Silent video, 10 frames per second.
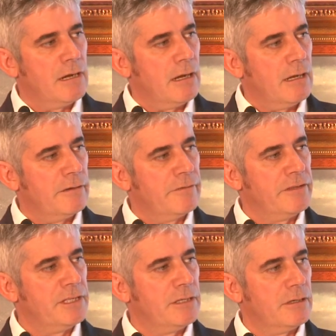uh,
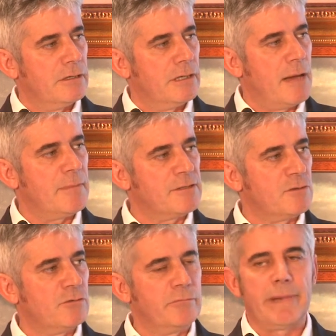the uh,
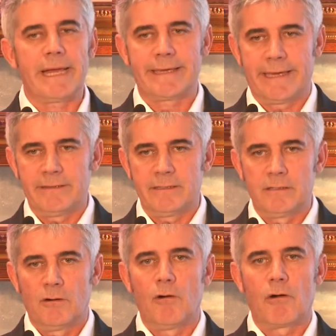Amazon backend
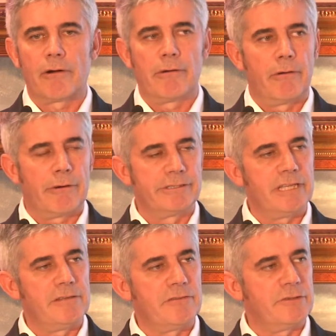or or
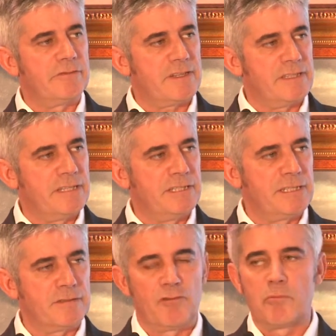delivery
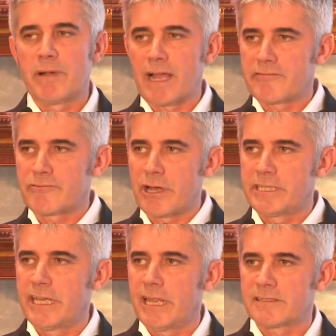facilities. For Black
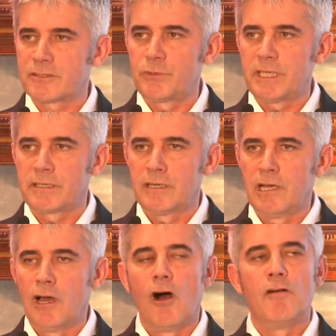Friday last week,
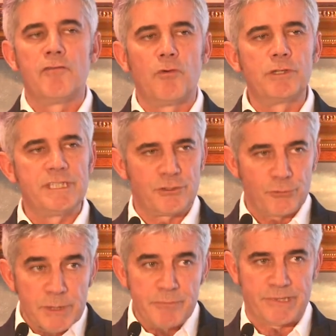
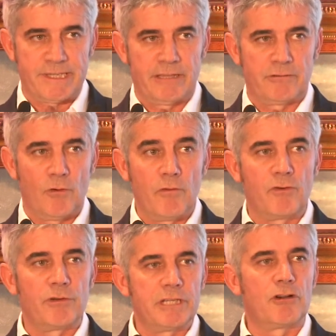forty-three percent of
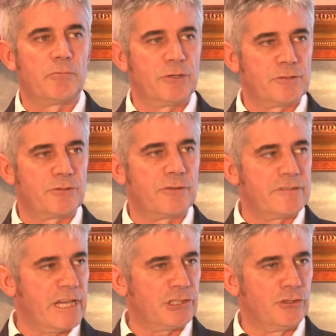all e-commerce
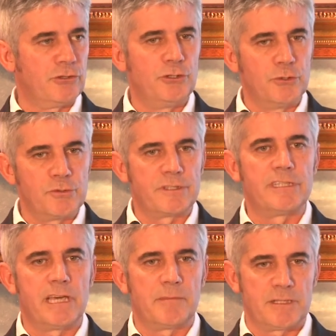transactions used
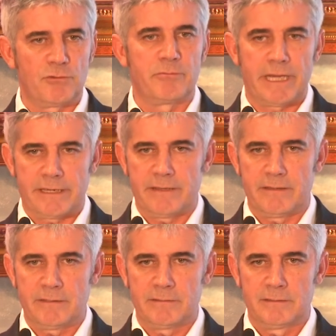the Amazon
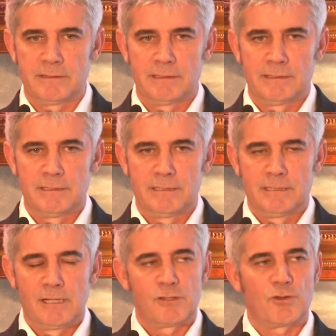backend.
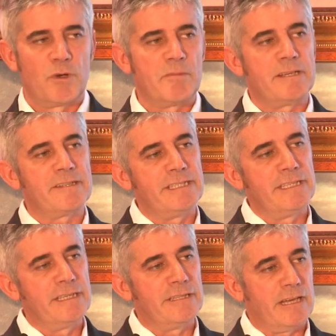So we might
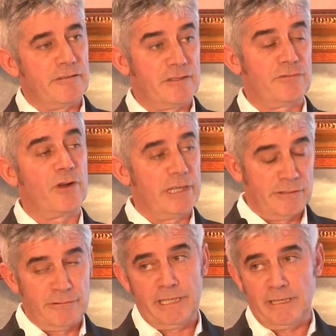see it as
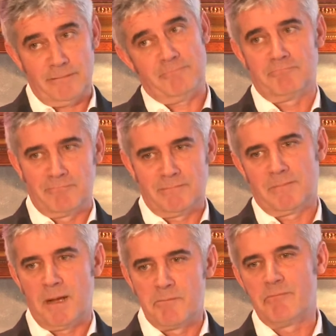frightening.
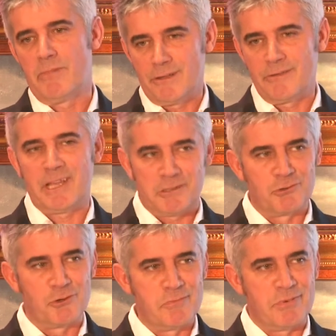I'm part of that
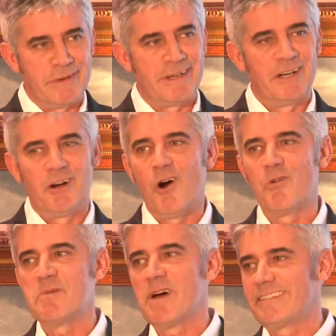group, or
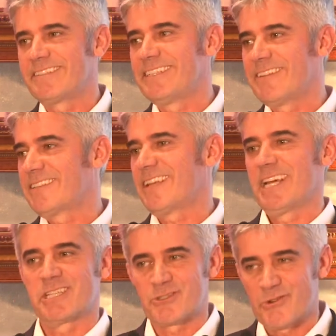we might think that
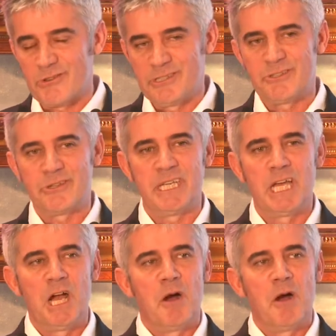extraordinary,